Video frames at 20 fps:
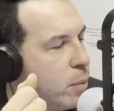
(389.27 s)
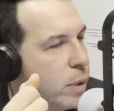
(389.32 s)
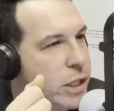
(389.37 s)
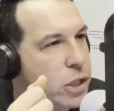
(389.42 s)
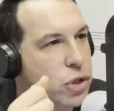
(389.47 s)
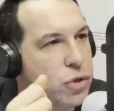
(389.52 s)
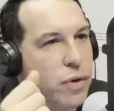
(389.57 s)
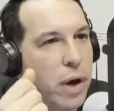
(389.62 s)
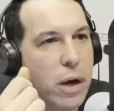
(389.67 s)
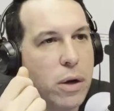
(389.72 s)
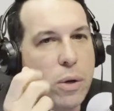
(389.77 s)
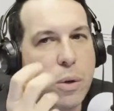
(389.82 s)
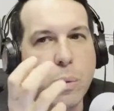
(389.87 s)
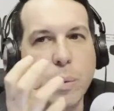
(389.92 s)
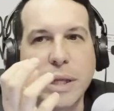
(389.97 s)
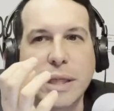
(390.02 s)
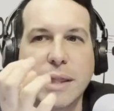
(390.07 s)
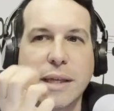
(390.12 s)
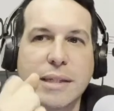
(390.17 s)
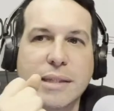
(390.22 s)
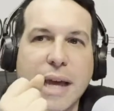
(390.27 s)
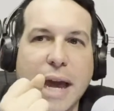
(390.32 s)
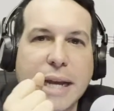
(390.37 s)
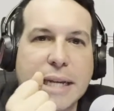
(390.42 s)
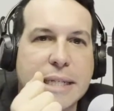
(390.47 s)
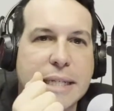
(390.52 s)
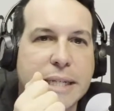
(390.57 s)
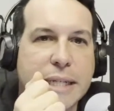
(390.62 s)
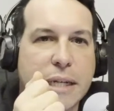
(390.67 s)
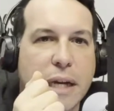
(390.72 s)
We struggle with this
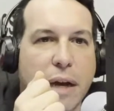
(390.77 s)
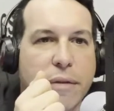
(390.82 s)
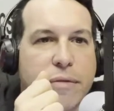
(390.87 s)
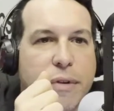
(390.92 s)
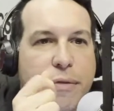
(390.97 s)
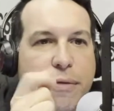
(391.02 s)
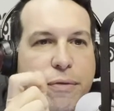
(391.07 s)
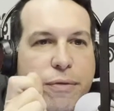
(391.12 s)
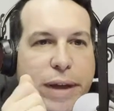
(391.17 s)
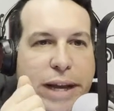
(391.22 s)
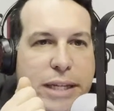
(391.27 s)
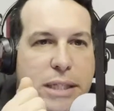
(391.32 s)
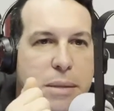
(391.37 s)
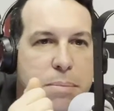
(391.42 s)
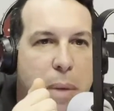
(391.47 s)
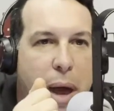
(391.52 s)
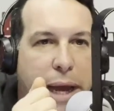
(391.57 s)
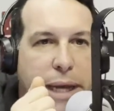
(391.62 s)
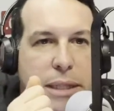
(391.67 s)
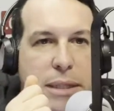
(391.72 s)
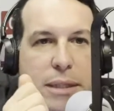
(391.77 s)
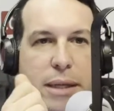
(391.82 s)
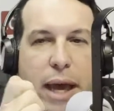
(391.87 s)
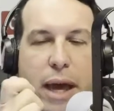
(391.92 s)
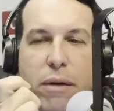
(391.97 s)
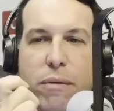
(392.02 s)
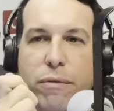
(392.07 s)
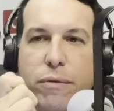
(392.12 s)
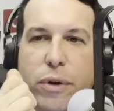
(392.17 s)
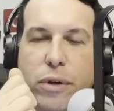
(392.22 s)
idea of a fixed
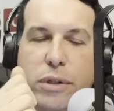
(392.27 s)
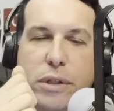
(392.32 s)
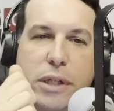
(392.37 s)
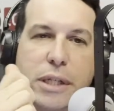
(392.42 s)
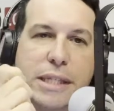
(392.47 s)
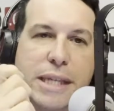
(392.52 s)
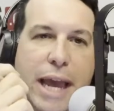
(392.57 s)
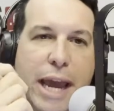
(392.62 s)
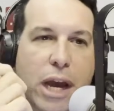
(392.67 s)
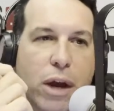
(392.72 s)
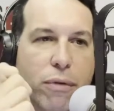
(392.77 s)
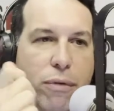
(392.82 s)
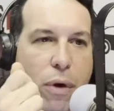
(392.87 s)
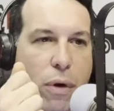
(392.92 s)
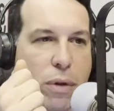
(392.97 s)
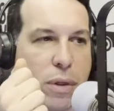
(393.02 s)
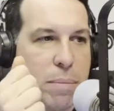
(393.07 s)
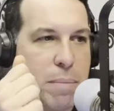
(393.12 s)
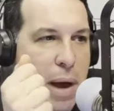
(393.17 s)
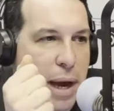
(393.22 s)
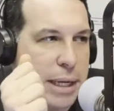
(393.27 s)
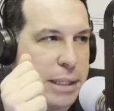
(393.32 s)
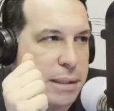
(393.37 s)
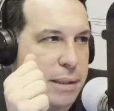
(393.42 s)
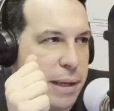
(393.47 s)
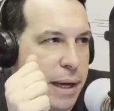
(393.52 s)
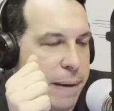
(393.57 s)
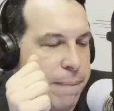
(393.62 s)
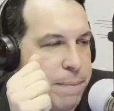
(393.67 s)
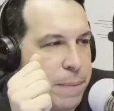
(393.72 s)
mindset versus a growth
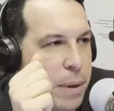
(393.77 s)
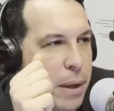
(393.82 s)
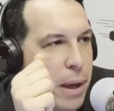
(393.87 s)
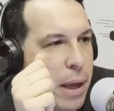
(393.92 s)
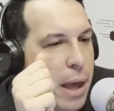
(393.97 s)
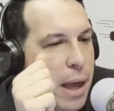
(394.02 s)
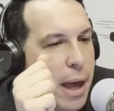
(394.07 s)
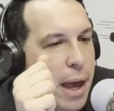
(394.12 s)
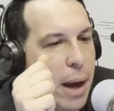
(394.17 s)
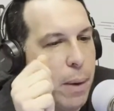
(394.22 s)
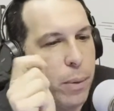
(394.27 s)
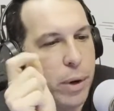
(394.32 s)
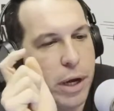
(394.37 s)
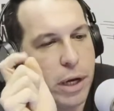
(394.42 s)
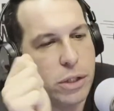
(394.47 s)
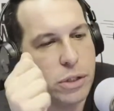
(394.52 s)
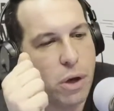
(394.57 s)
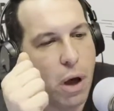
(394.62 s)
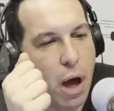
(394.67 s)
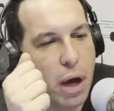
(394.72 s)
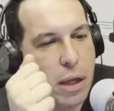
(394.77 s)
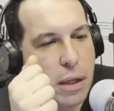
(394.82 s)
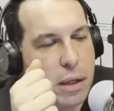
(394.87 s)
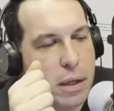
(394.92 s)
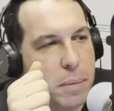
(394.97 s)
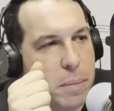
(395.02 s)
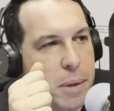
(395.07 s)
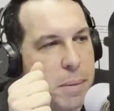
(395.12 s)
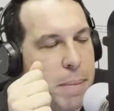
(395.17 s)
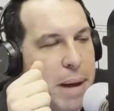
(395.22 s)
mindset. And we're going to talk a
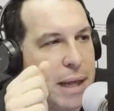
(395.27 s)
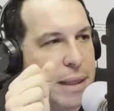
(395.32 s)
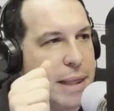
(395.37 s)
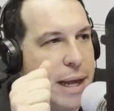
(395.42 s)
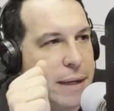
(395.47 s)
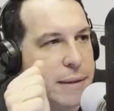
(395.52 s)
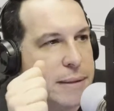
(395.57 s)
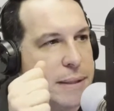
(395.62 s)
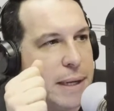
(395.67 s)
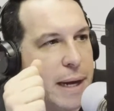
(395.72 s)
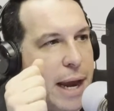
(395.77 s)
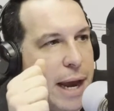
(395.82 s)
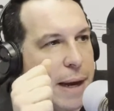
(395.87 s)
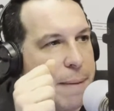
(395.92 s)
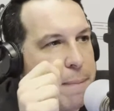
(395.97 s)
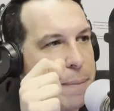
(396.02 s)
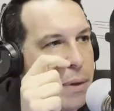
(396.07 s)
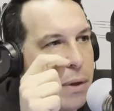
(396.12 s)
little bit about that today.